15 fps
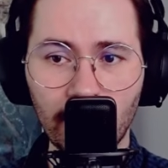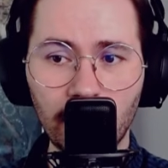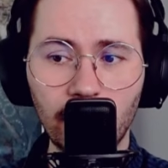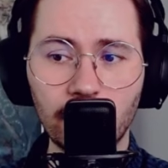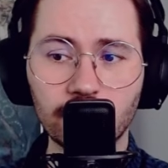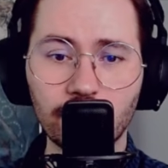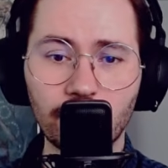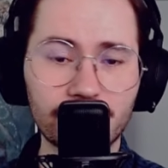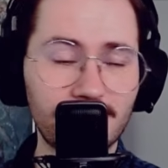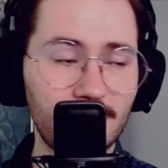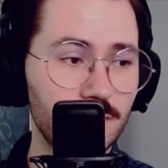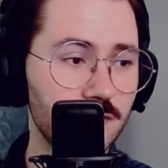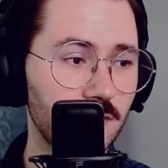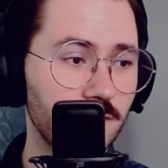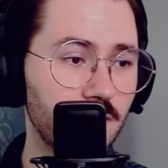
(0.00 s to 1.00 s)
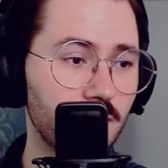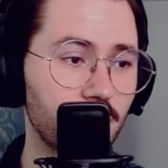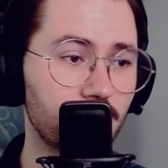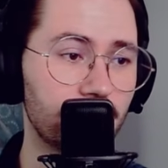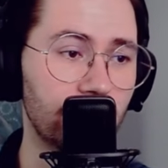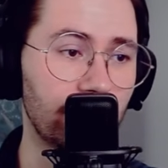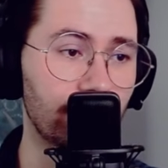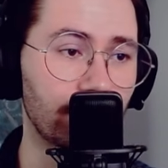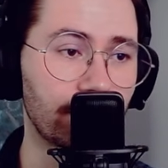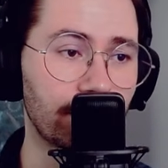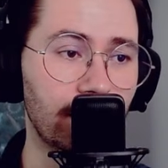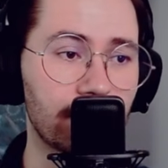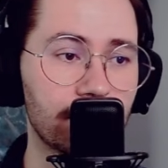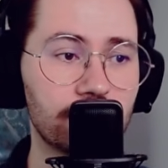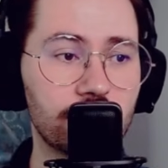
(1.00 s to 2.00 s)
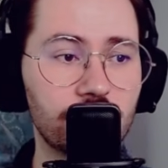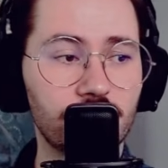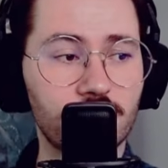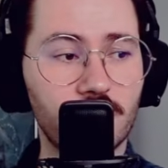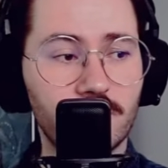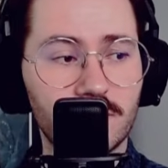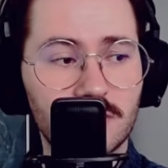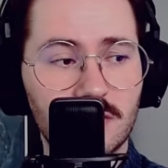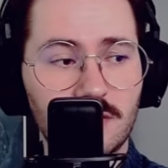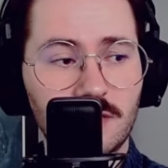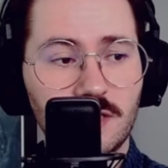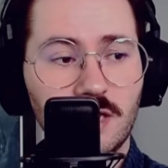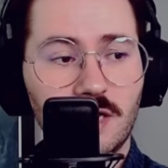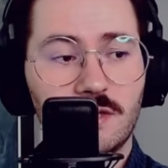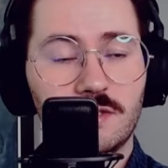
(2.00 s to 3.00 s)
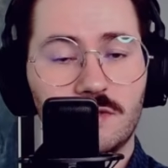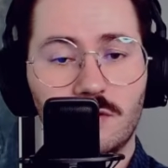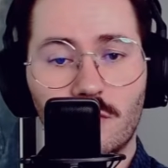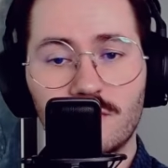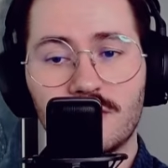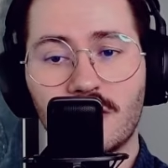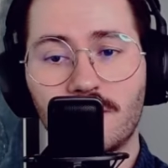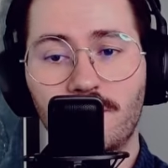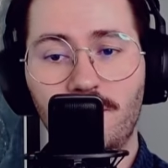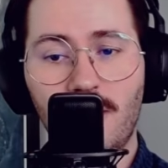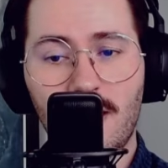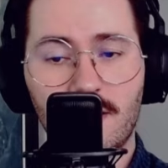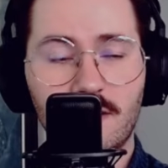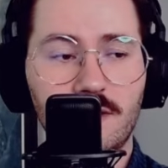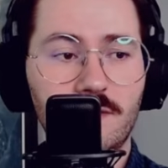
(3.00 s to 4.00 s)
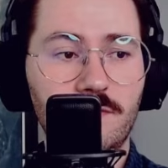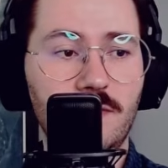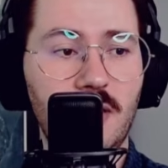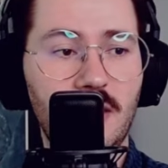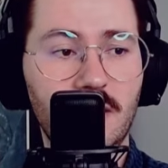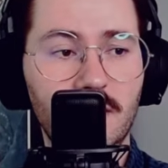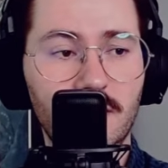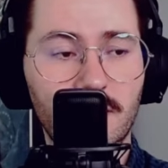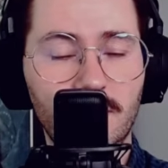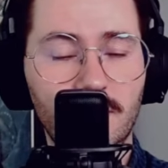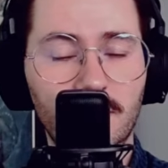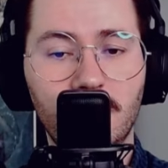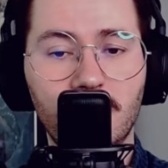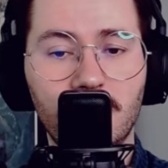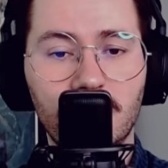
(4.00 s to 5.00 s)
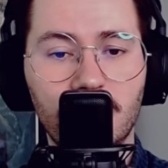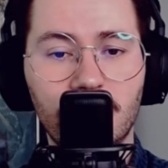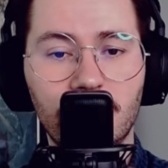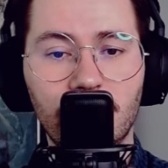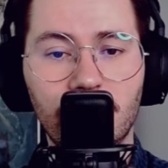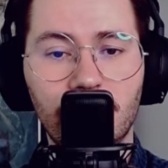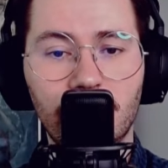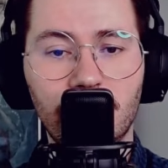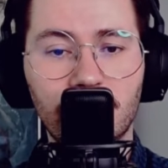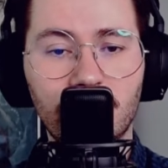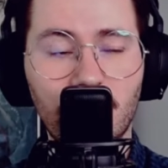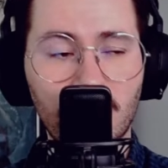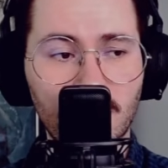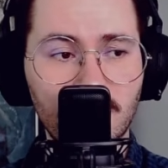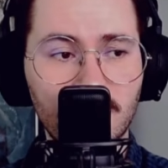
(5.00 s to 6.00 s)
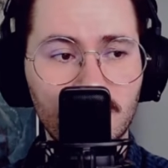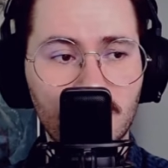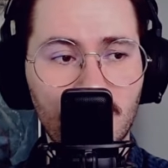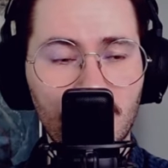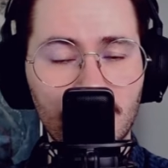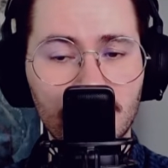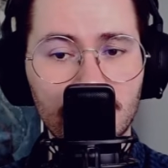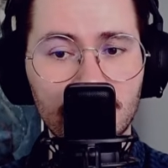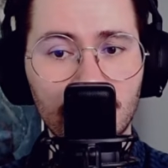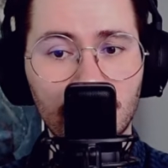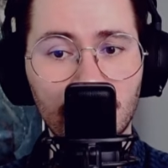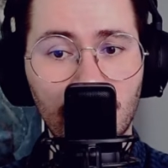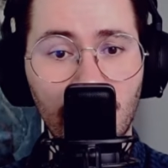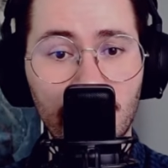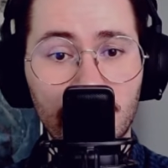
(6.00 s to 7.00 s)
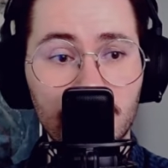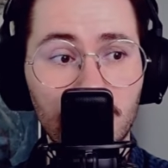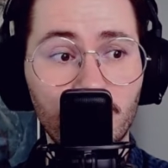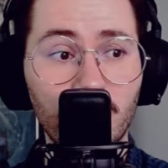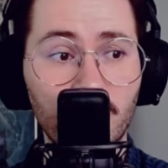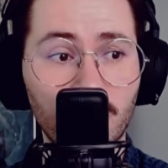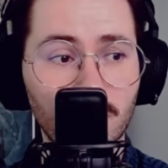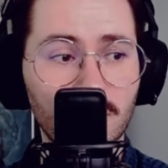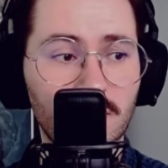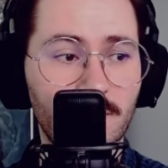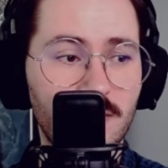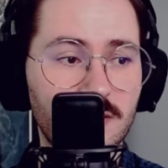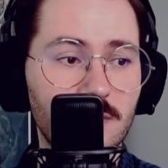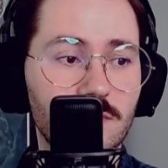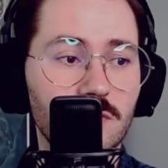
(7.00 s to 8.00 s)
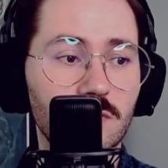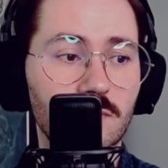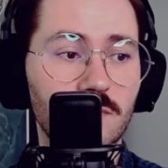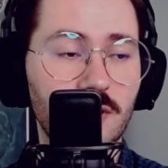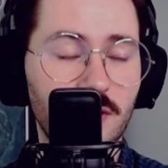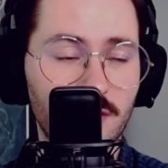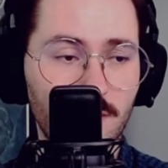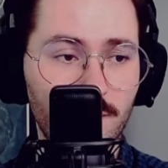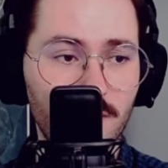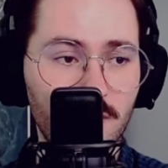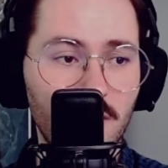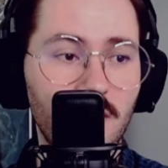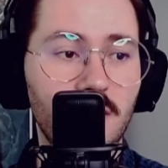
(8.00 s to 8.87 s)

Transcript: So examples of the good sideboard cards, obviously, those are very, very targeted cards that are extremely good in the matchups you bring them in.